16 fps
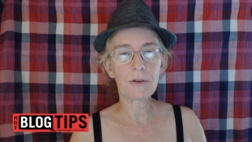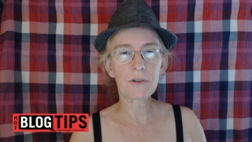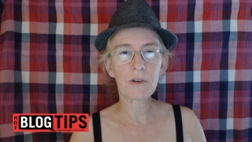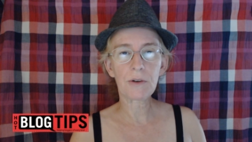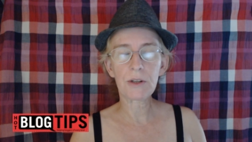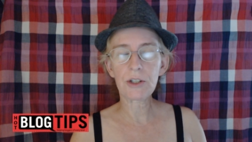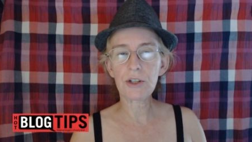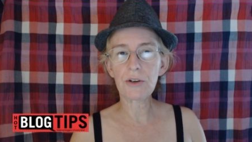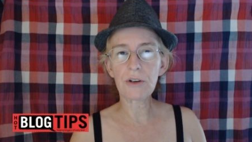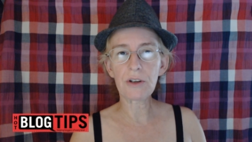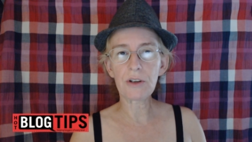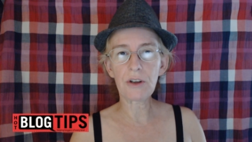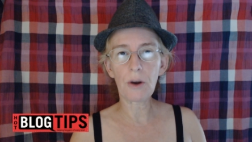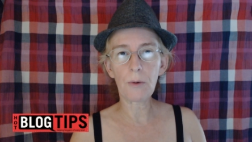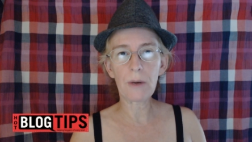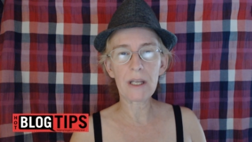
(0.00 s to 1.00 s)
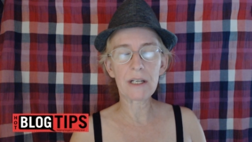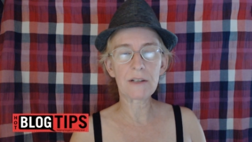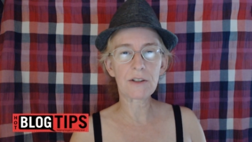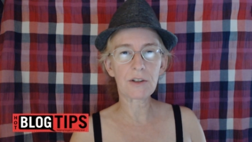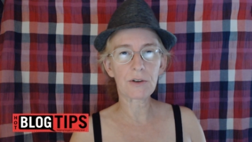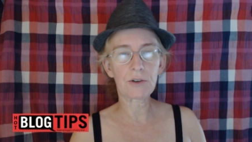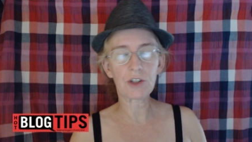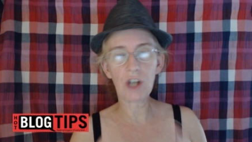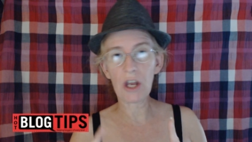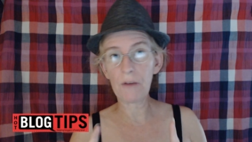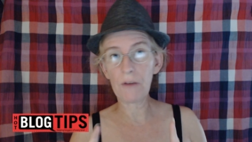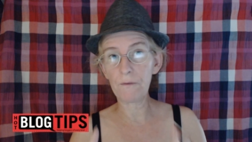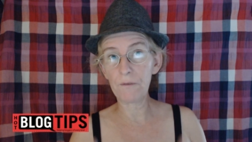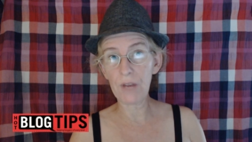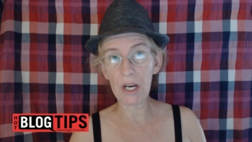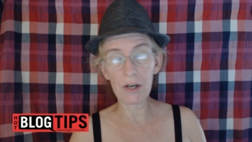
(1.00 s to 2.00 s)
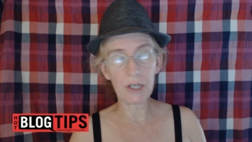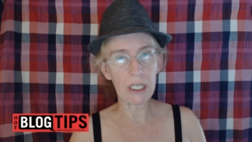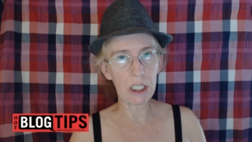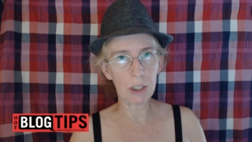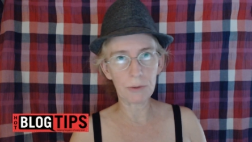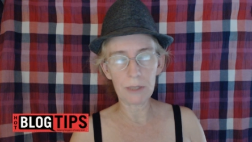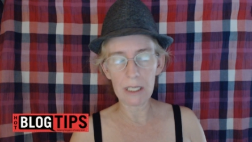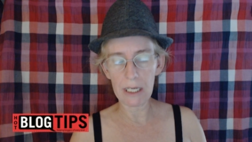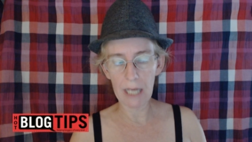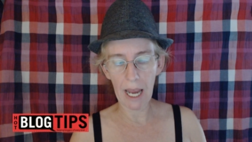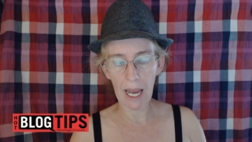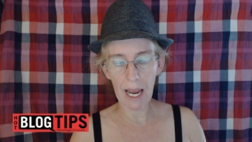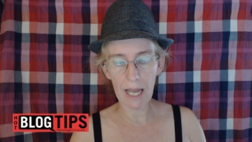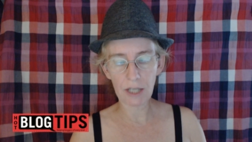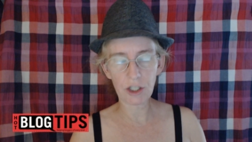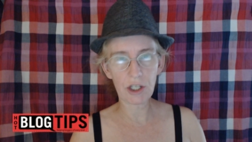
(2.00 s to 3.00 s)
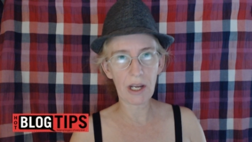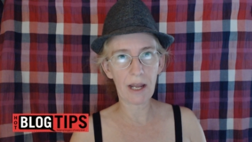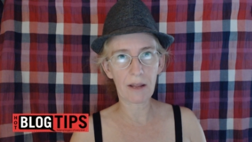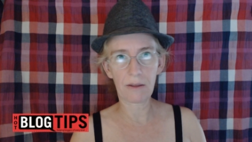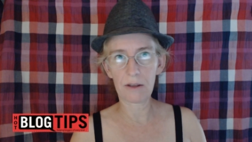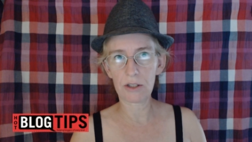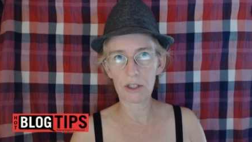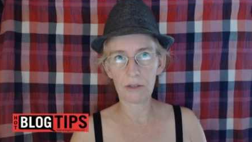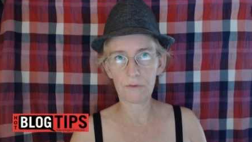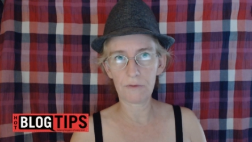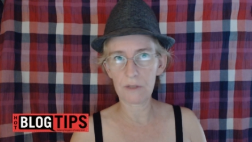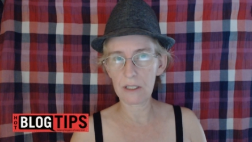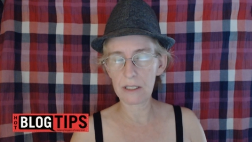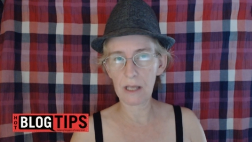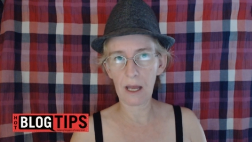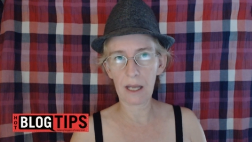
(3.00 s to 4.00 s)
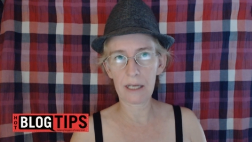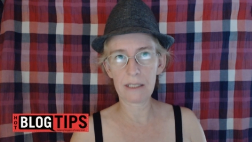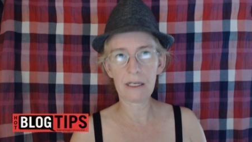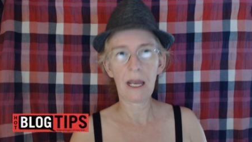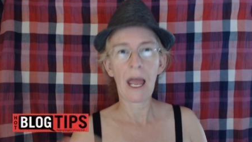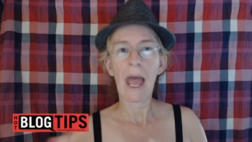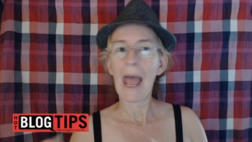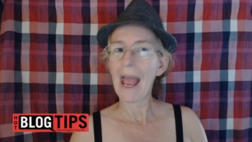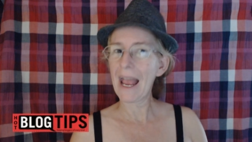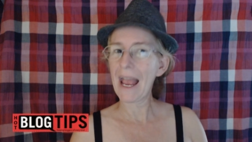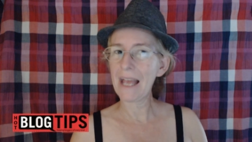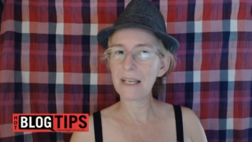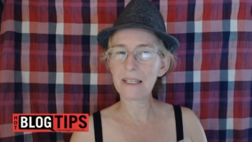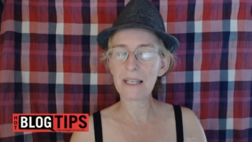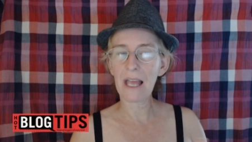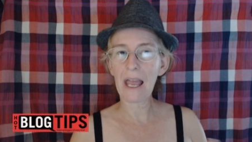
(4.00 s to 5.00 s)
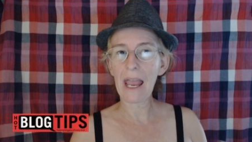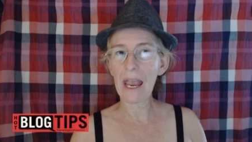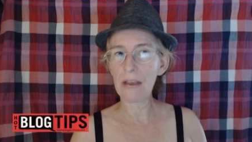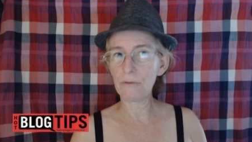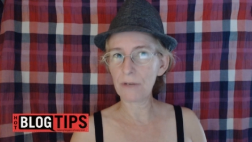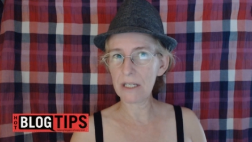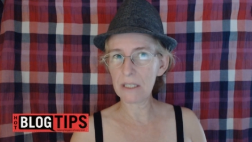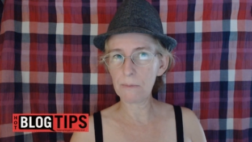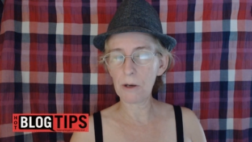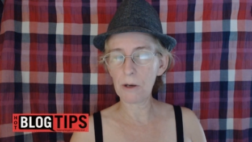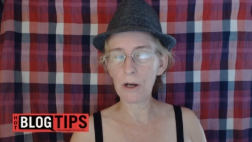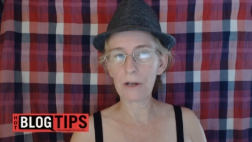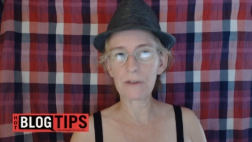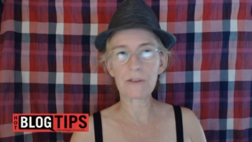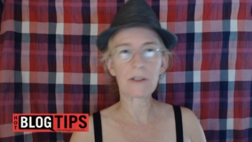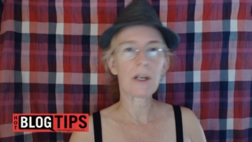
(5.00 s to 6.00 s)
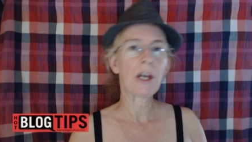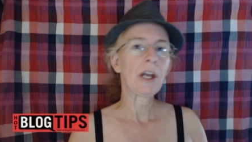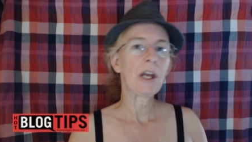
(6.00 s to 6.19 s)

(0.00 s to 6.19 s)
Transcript: so that you can go in and search a very unique hashtag that you've designed as a response.